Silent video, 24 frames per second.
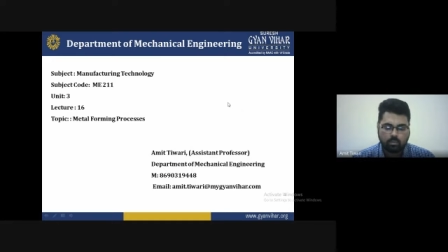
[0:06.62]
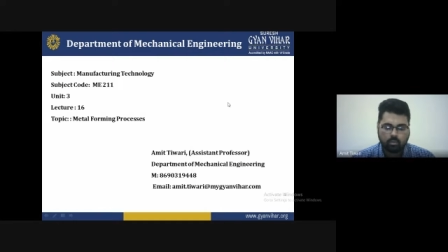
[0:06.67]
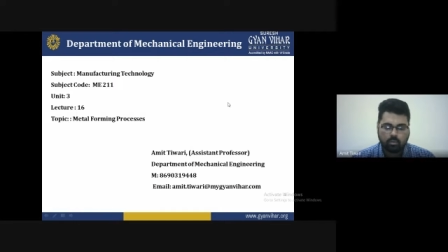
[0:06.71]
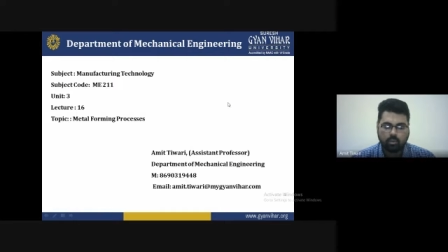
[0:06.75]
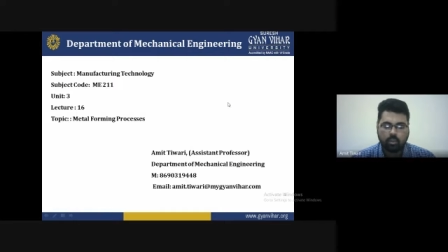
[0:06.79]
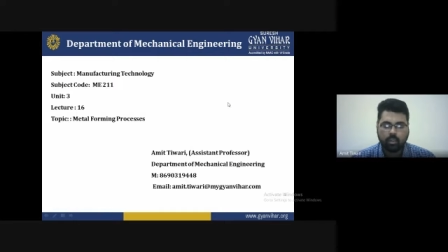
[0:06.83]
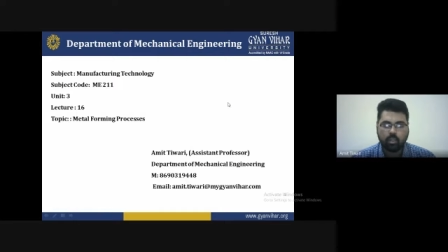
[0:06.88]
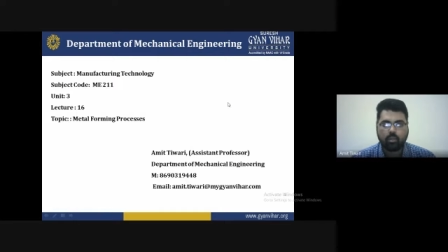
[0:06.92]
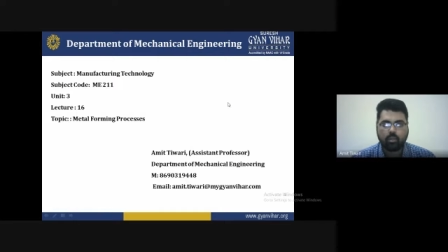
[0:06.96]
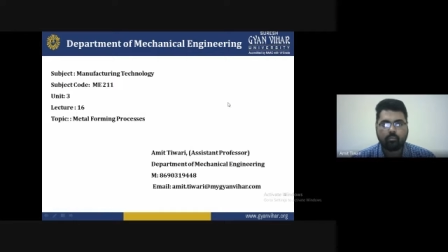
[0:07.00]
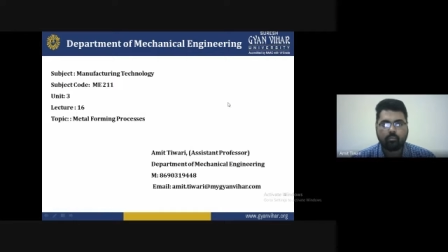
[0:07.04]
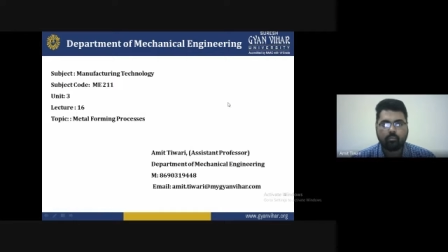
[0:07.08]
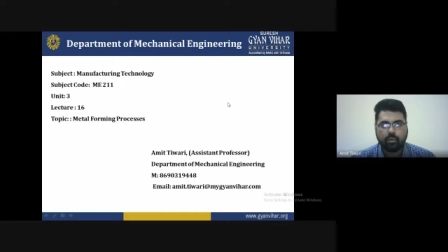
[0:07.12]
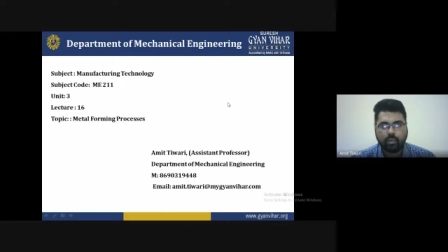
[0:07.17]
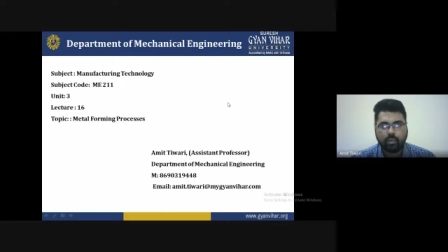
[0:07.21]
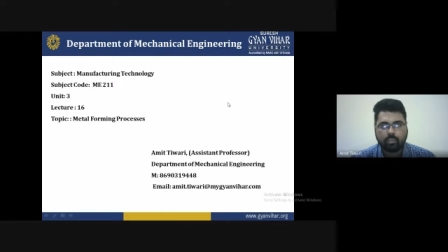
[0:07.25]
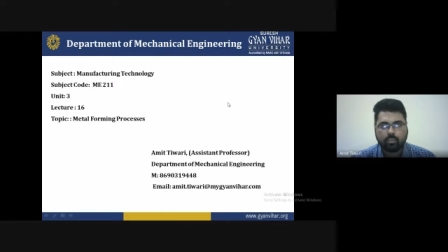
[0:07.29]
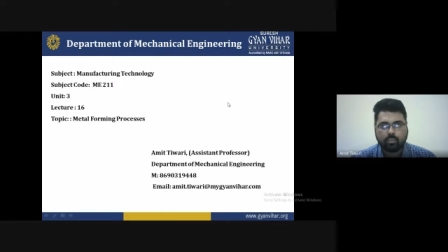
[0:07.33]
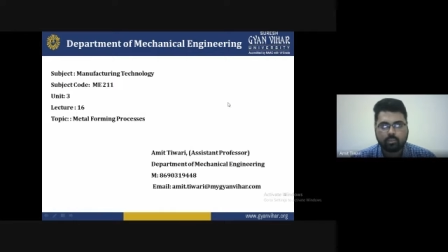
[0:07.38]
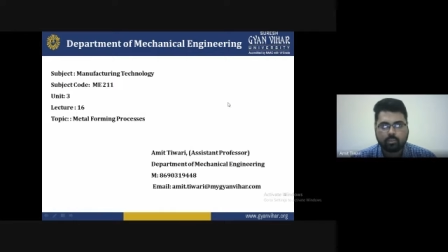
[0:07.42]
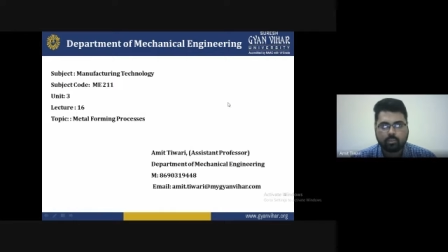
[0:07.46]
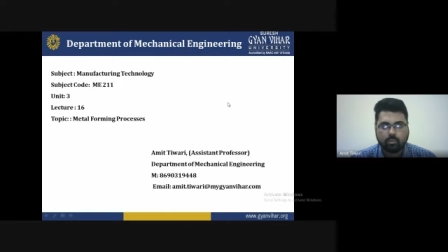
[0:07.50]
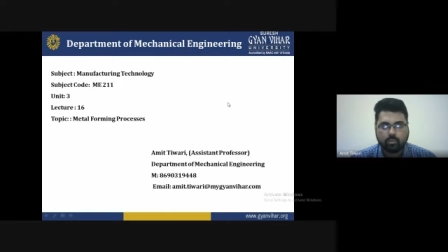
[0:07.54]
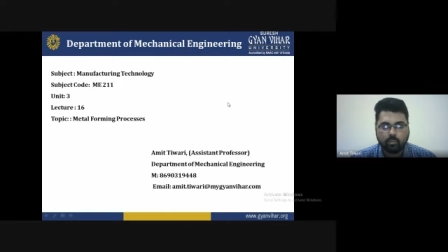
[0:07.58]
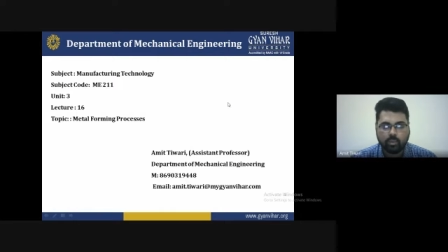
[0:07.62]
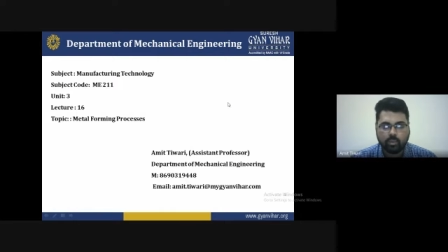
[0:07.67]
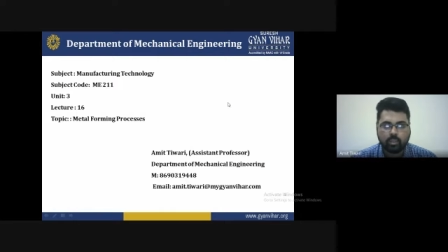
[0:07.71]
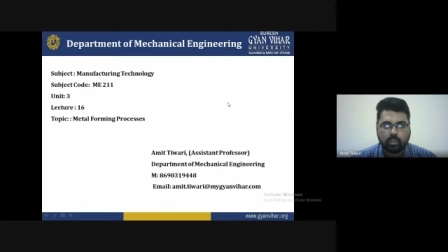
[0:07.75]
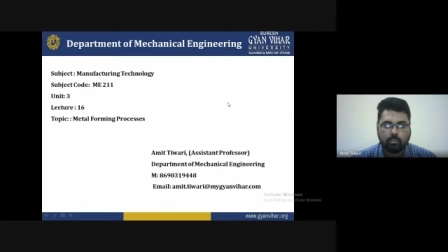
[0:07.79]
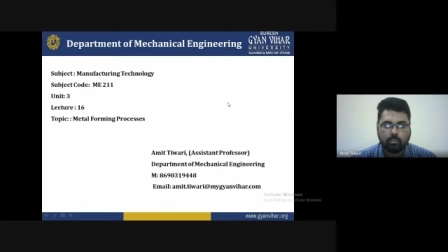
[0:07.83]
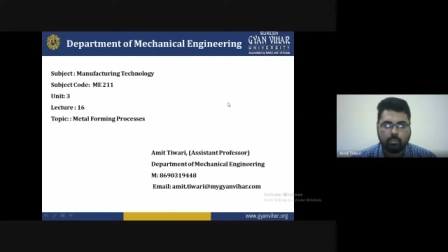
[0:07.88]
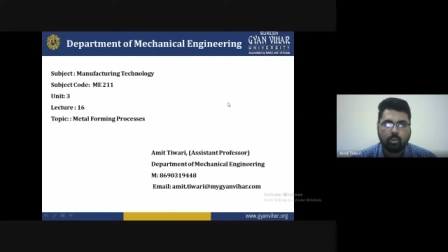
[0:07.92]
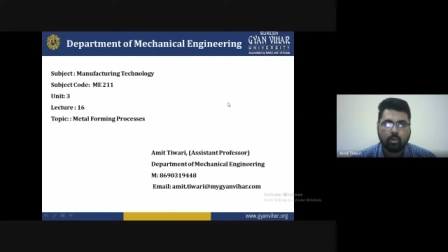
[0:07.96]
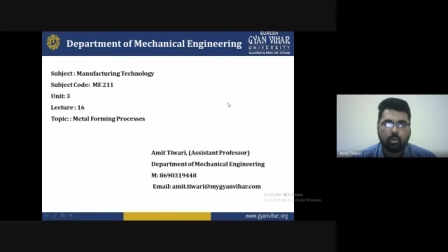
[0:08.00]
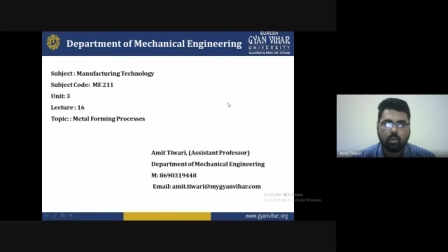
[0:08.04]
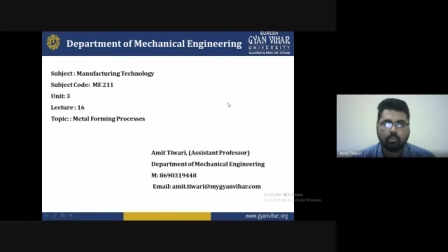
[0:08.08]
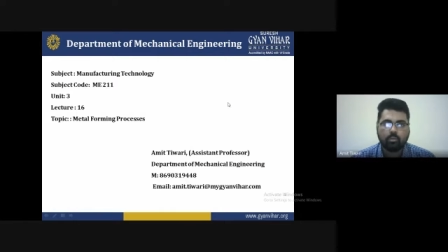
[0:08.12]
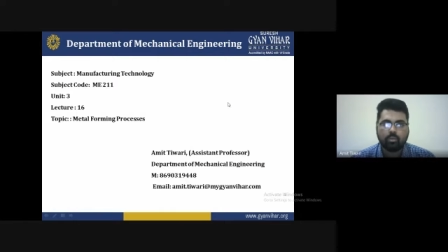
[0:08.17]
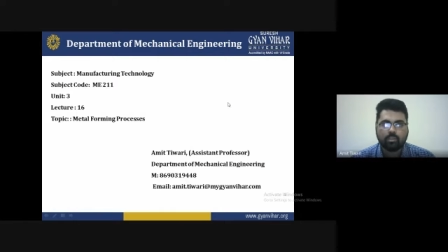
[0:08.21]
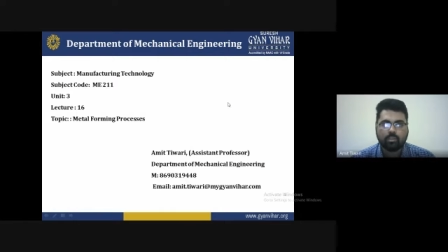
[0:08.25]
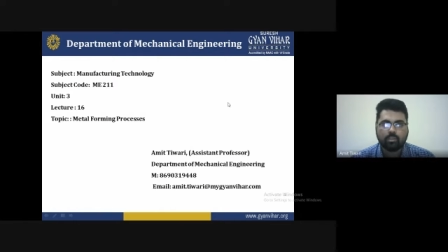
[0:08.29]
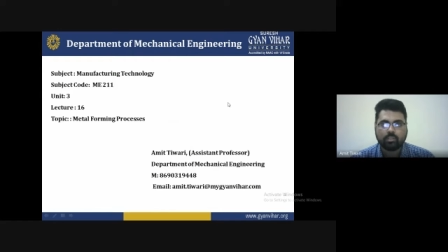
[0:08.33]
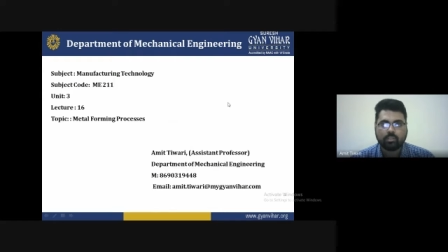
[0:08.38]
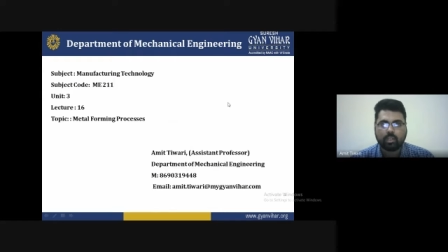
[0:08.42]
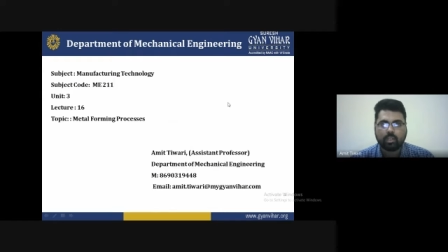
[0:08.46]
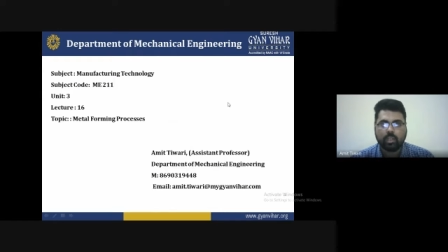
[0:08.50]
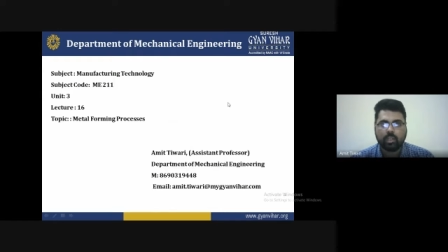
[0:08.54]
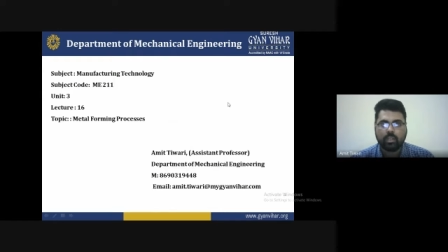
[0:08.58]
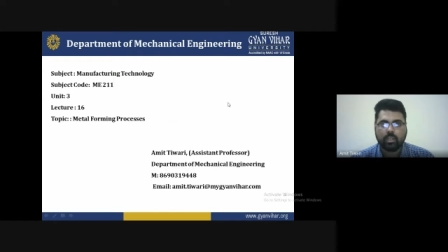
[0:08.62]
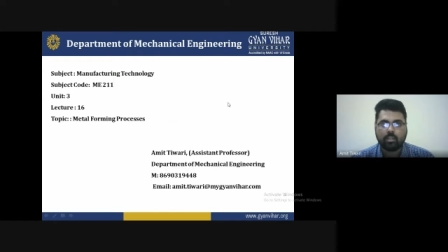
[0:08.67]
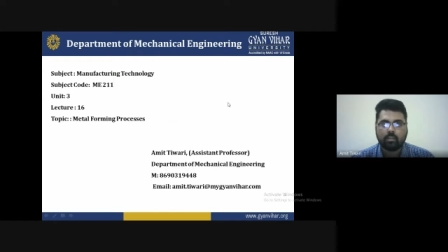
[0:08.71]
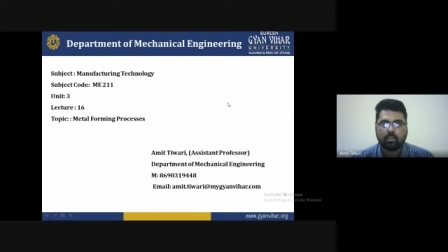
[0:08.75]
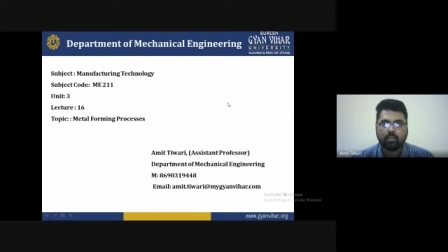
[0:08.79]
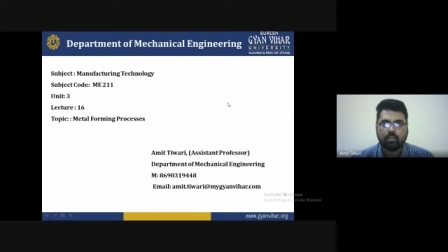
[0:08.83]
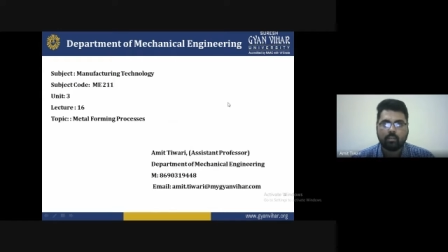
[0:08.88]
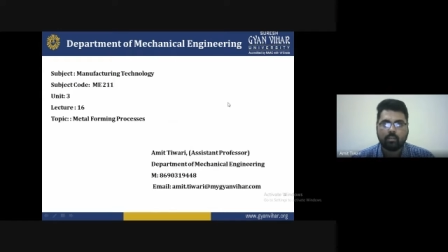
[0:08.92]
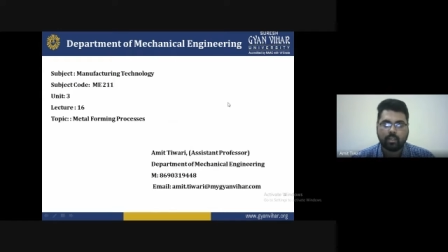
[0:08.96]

Hello friends, welcome you all once again